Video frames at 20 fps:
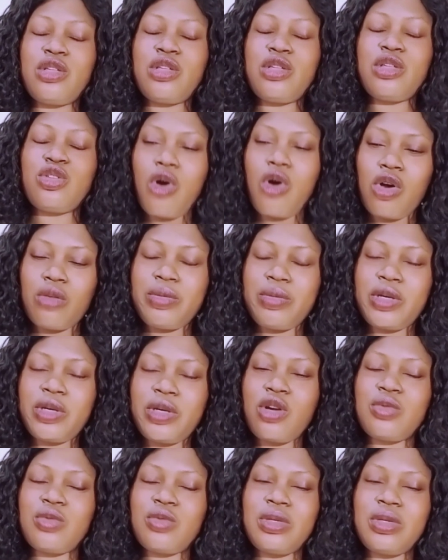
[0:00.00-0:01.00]
God,
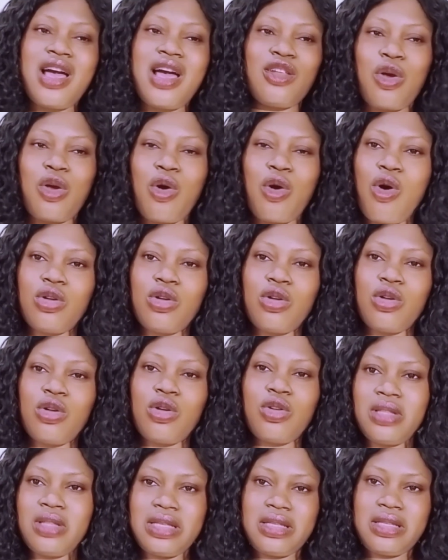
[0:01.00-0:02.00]
because without God,
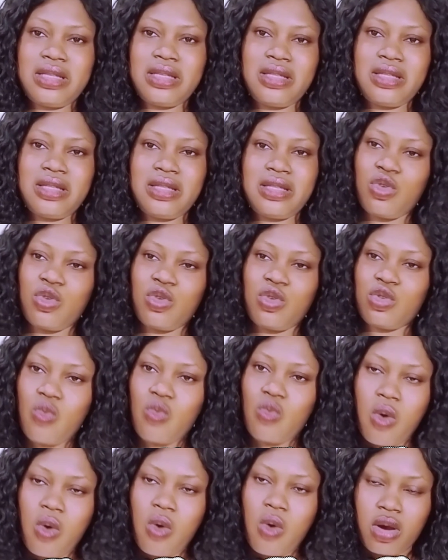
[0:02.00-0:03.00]
all these things will not
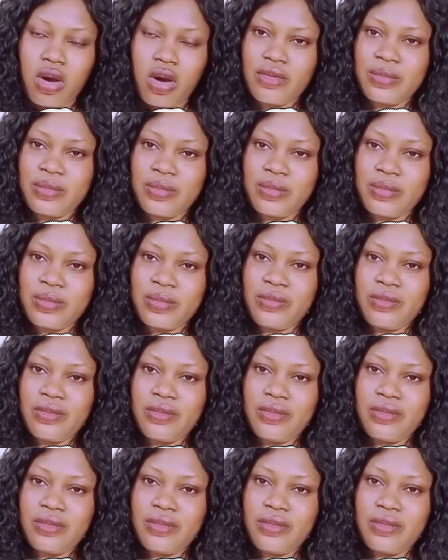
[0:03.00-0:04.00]
work.
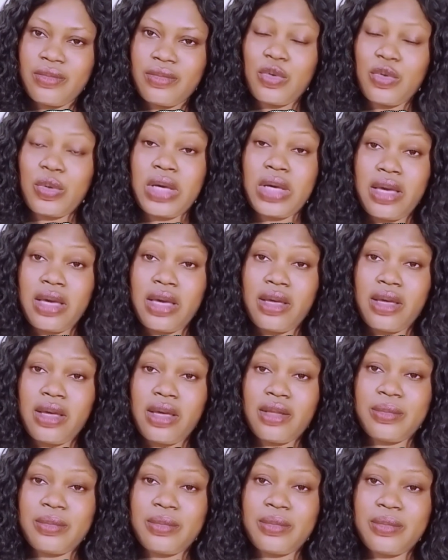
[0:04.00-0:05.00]
Okay?
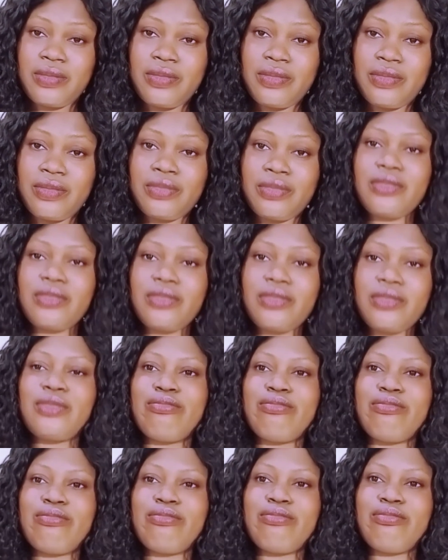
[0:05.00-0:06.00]

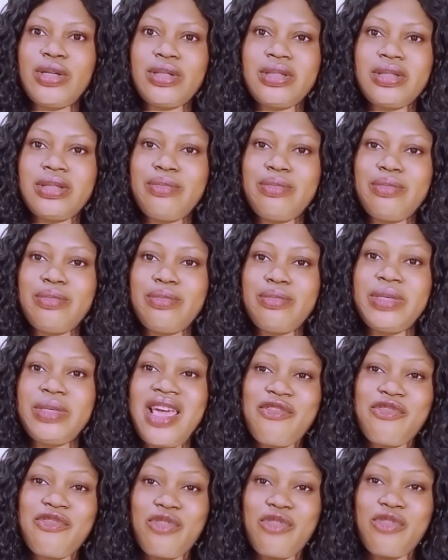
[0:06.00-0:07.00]
But be
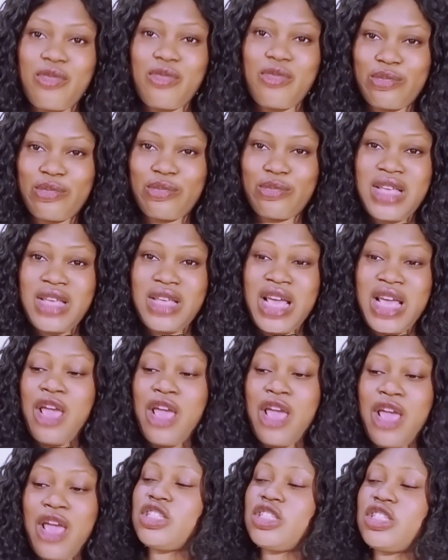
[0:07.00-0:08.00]
careful.
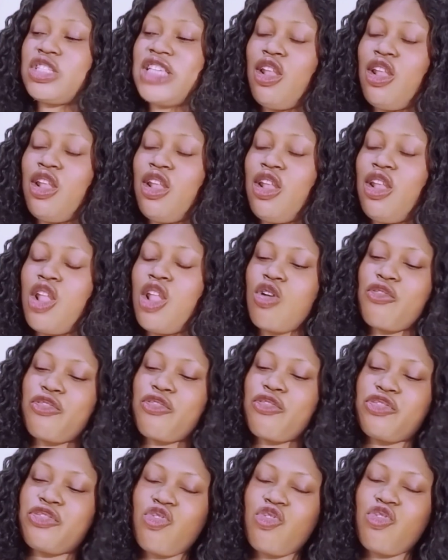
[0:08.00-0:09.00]
Because a lot of
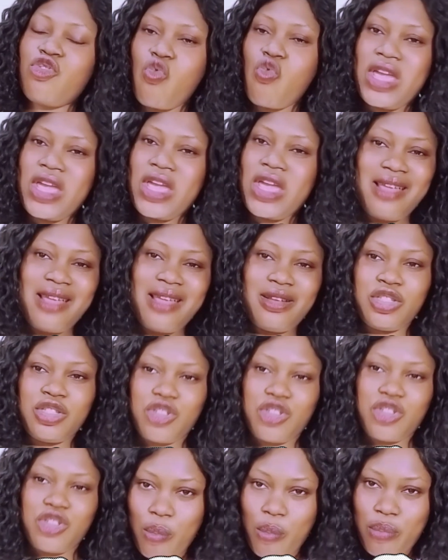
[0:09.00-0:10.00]
you will end
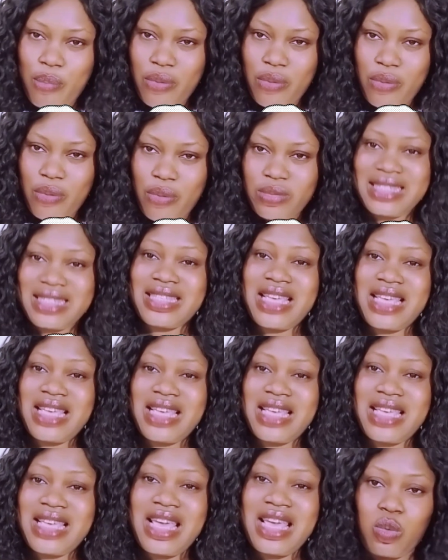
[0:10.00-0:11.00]
up
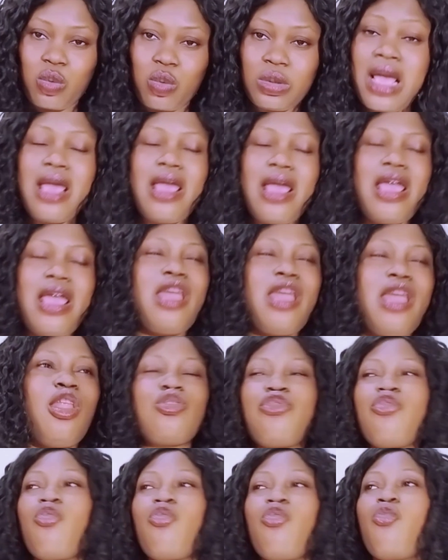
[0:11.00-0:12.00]
single. A lot
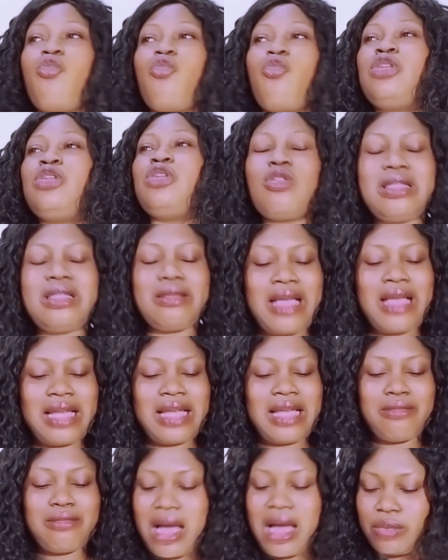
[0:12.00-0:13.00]
of you will not get
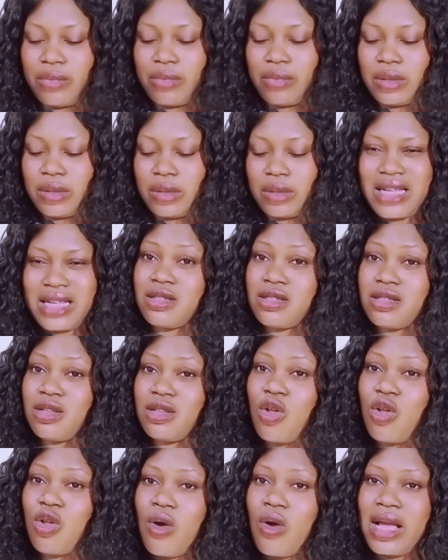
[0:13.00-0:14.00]
married as
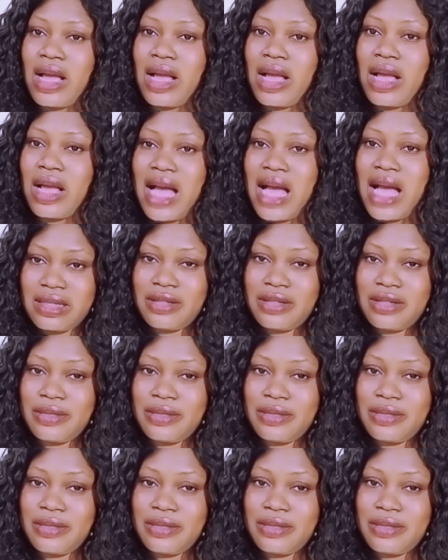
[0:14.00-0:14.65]
long as